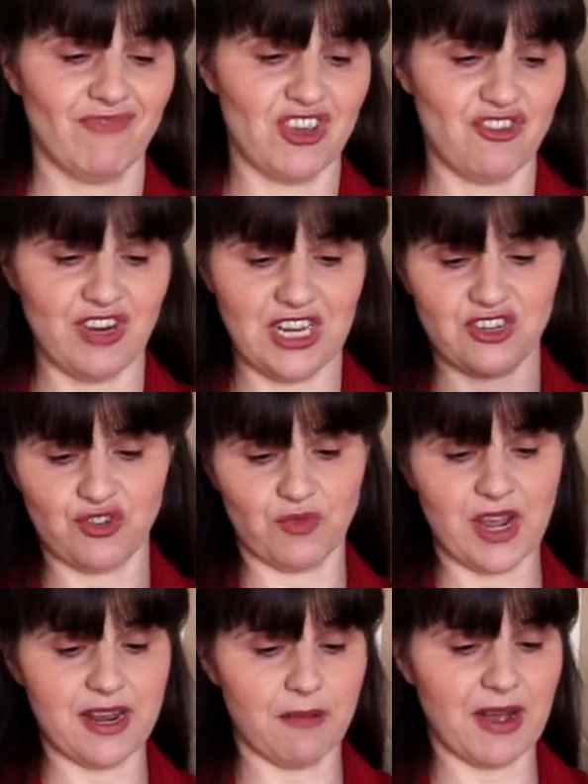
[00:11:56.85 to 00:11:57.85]
You need to
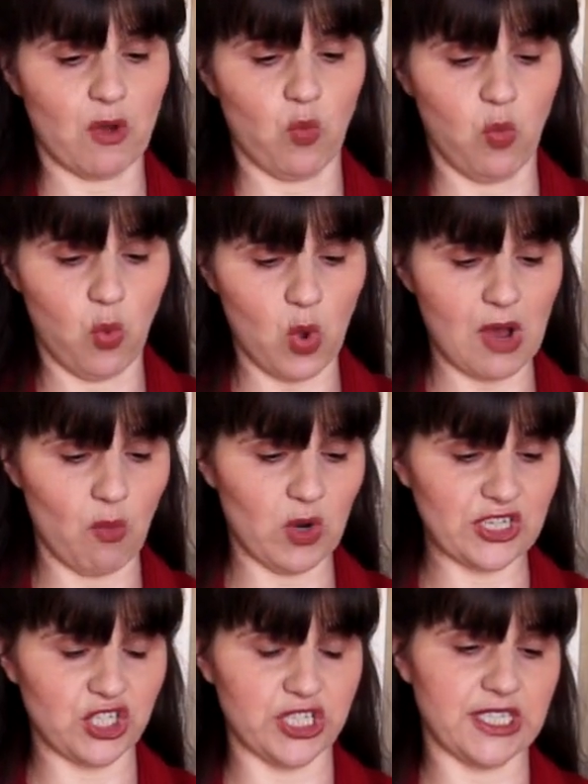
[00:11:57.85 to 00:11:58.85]
write about what
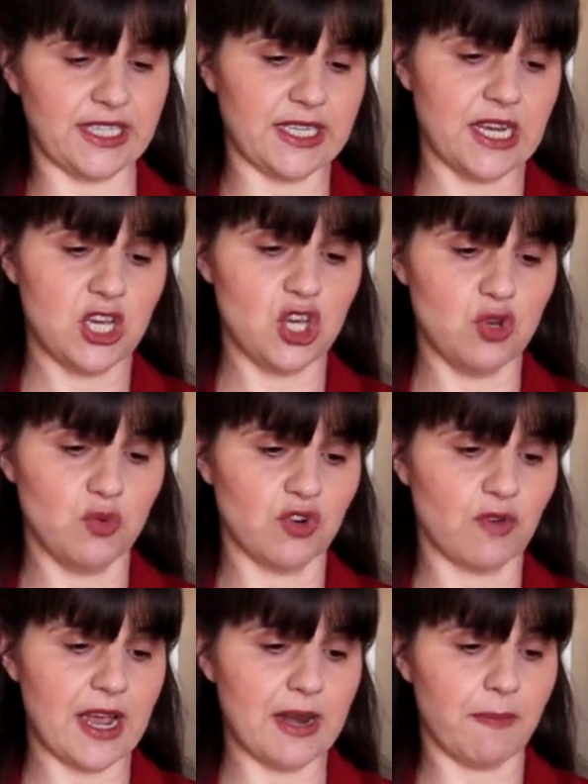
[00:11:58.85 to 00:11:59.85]
wishes you would
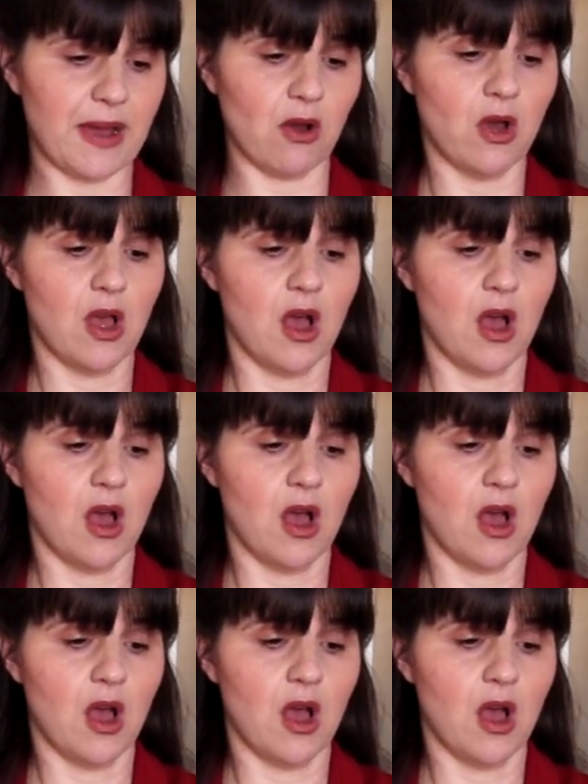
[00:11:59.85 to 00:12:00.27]
write about.